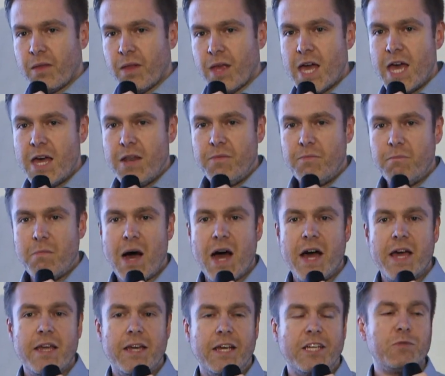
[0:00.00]
And
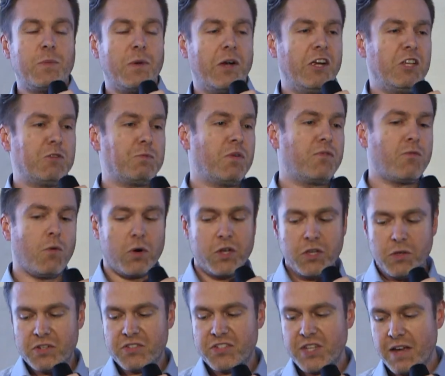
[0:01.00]
my experience before
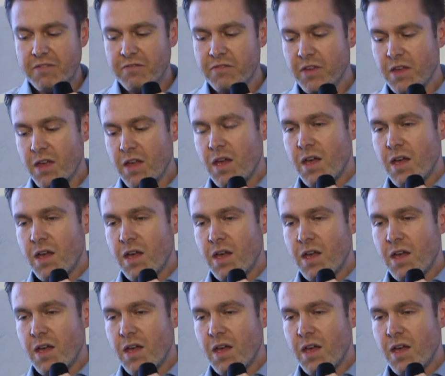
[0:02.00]
UNICEF